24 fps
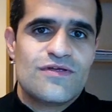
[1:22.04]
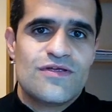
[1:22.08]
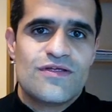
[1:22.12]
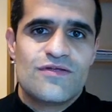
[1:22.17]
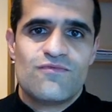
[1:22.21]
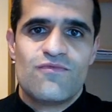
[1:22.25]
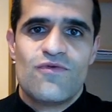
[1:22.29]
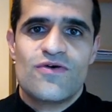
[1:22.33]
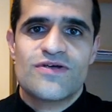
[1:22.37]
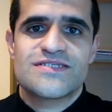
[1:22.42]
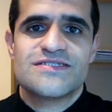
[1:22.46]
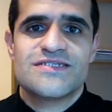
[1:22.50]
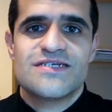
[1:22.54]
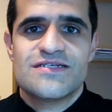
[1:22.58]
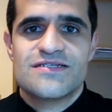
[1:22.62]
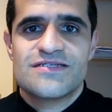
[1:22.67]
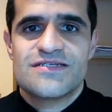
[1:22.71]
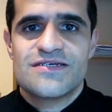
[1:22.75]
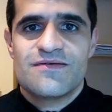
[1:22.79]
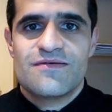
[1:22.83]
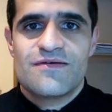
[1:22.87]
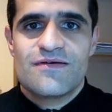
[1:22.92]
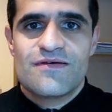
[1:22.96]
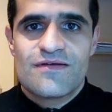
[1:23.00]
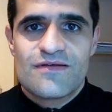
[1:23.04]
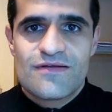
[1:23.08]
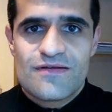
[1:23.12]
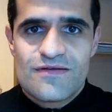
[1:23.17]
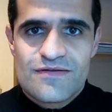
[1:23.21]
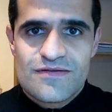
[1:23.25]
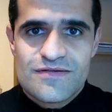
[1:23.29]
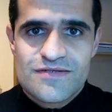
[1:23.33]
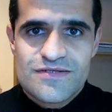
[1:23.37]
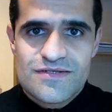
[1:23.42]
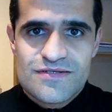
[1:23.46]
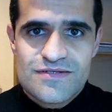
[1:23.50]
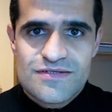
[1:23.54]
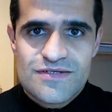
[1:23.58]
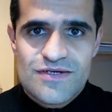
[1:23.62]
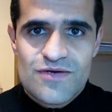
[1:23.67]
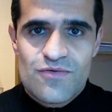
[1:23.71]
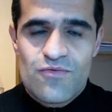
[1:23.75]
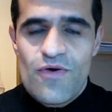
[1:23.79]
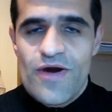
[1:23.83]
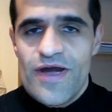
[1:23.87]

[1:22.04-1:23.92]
It was the